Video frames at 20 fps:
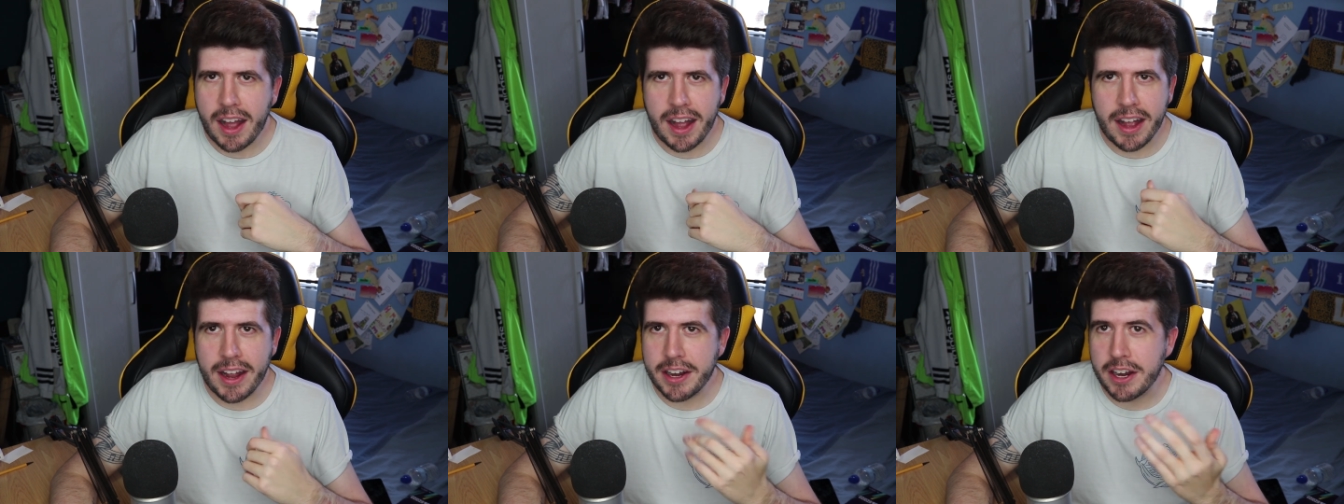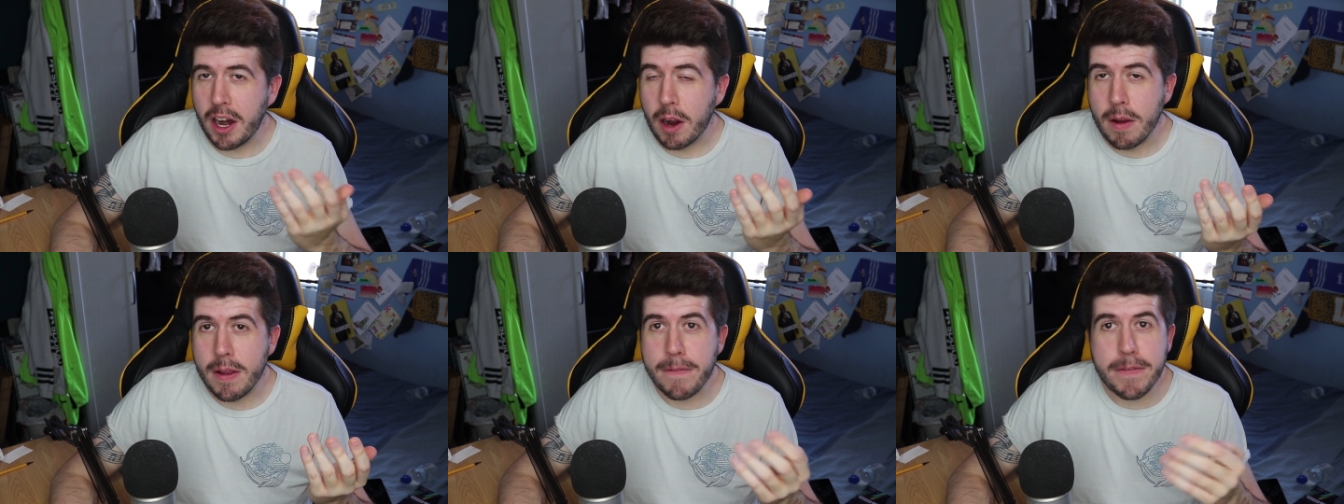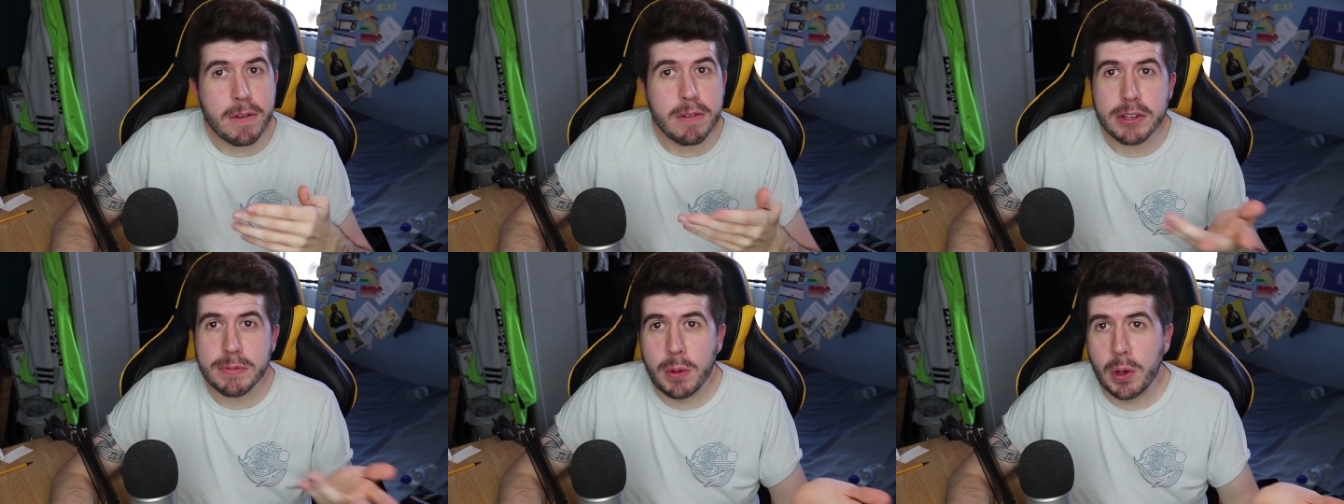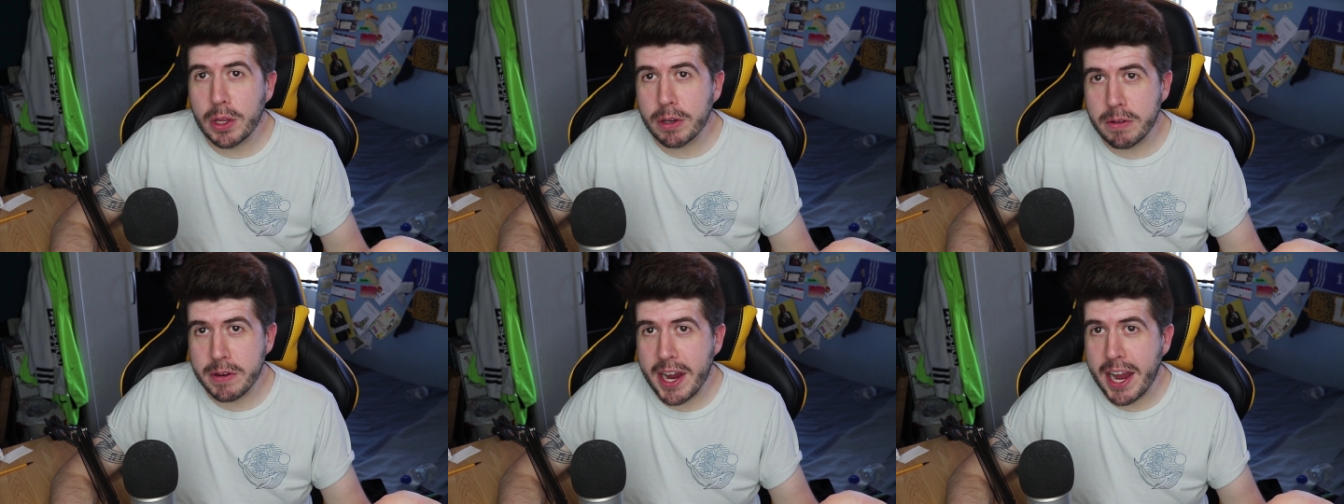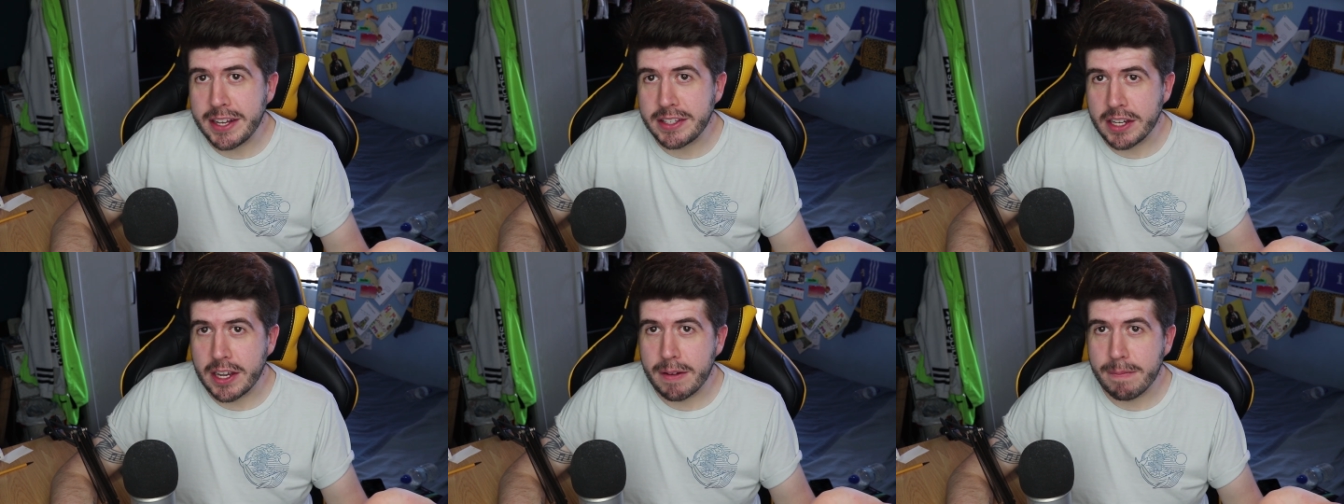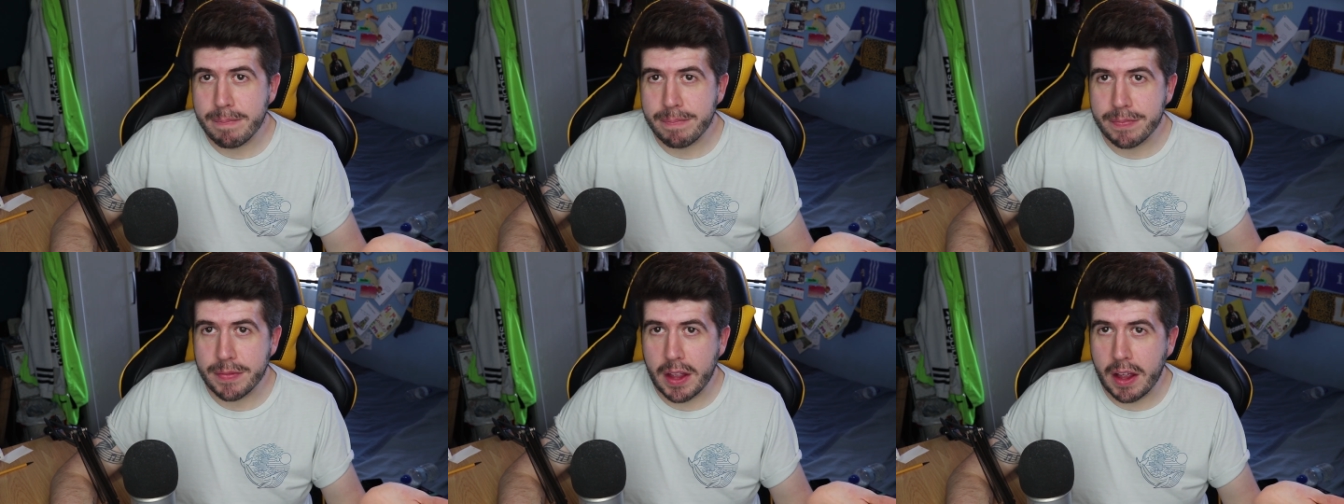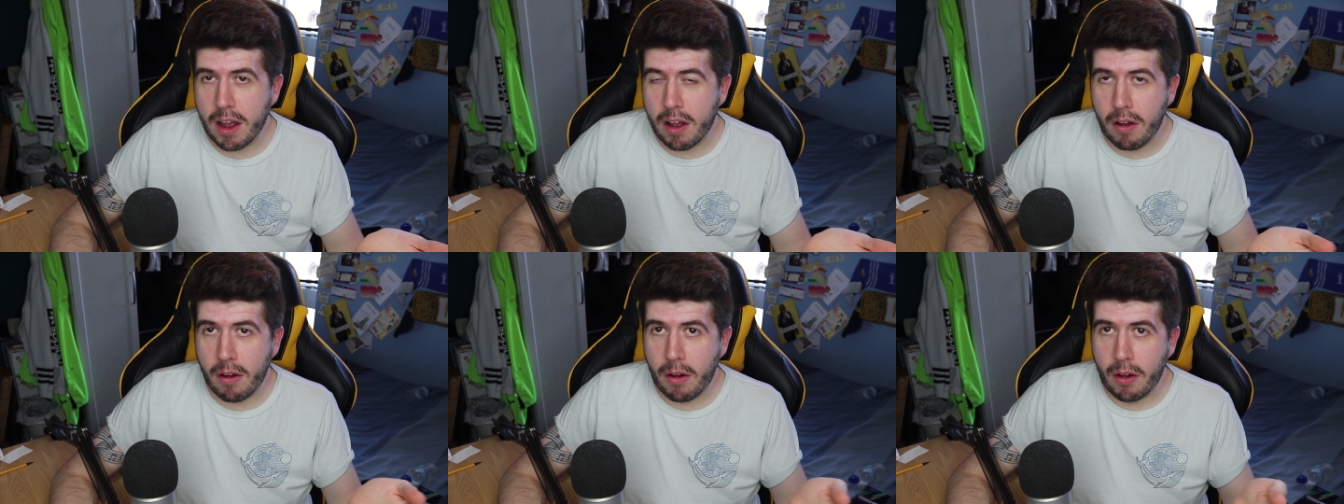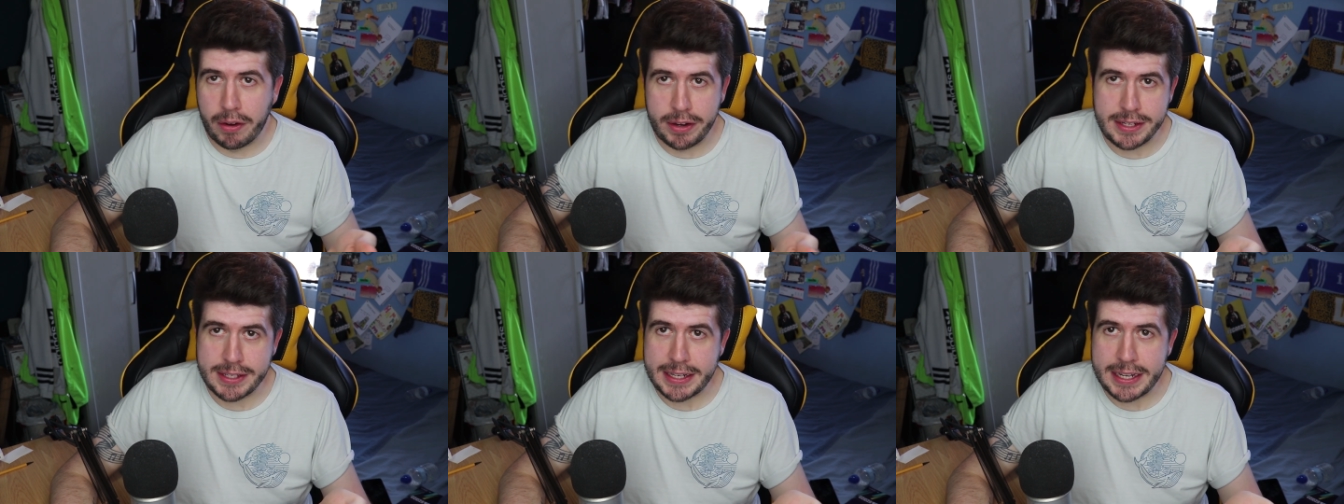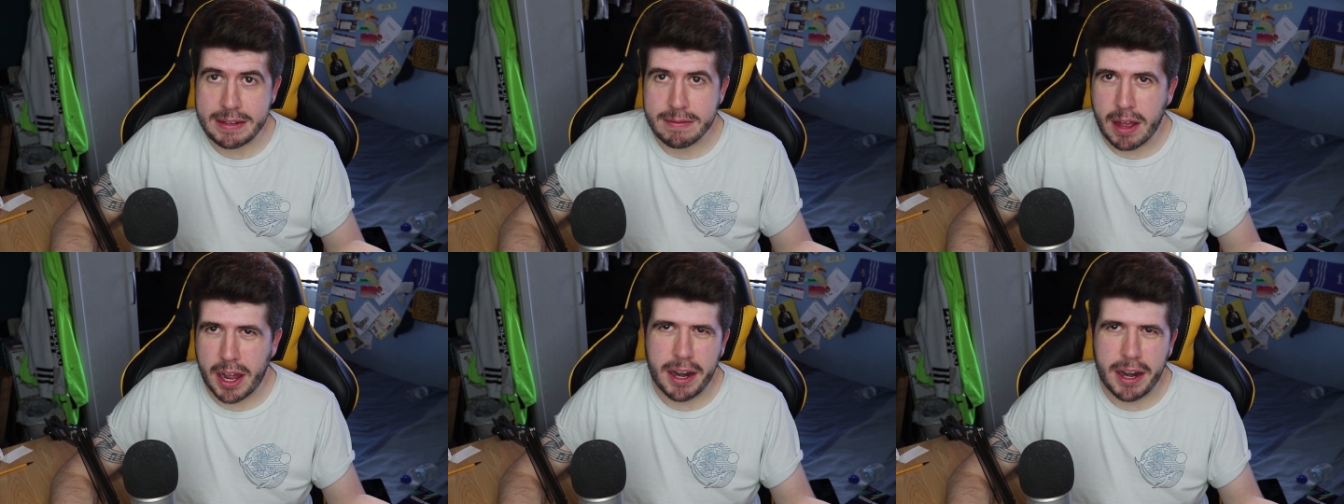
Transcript: I don't know. If you're a smaller creator, honestly,